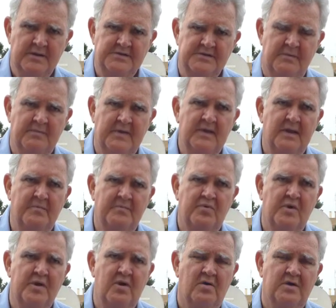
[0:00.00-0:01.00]
Something that
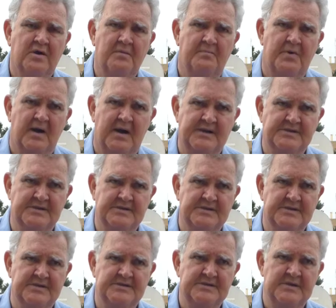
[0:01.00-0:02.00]
preoccupies us
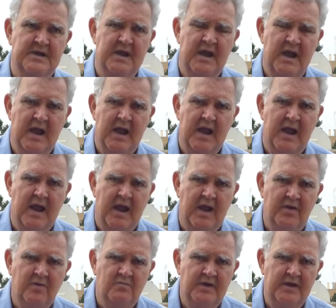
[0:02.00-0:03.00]
is,
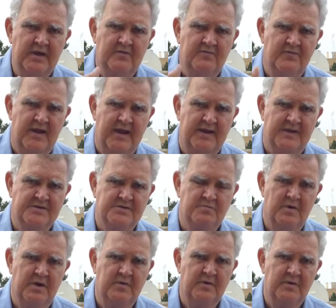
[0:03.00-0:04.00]
how do we advance?
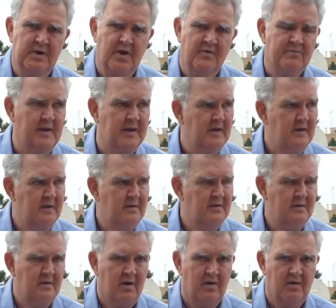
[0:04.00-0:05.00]
Where do we go from here?
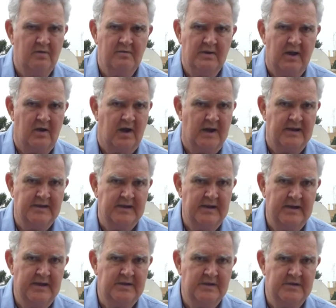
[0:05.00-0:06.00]

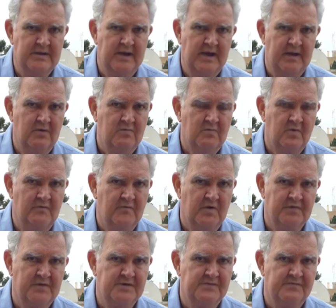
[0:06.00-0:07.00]
Ideally today, look, we've
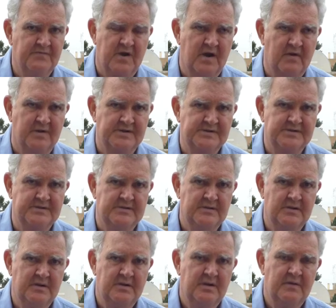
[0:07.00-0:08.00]
got this virus.
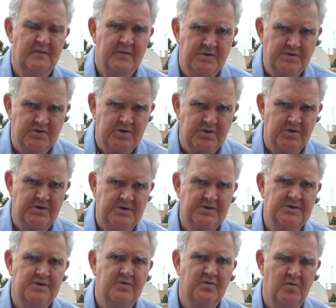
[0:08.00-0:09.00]
The church,
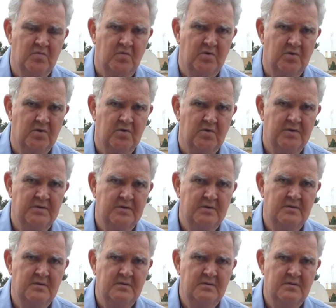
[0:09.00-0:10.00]
the world,
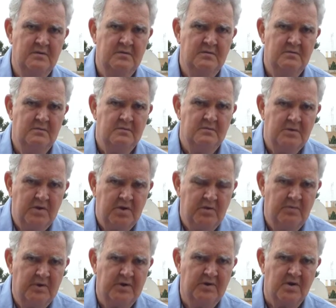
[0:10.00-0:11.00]

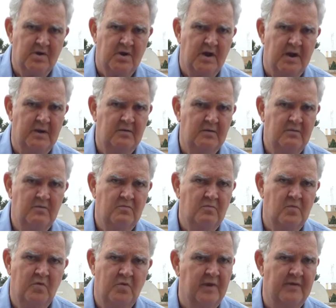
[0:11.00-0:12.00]
humankind
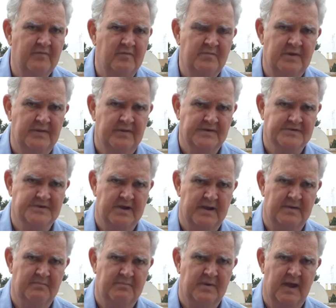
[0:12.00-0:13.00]
will never be the
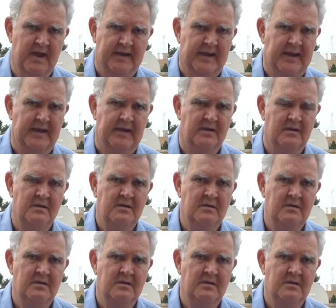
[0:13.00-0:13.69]
same again.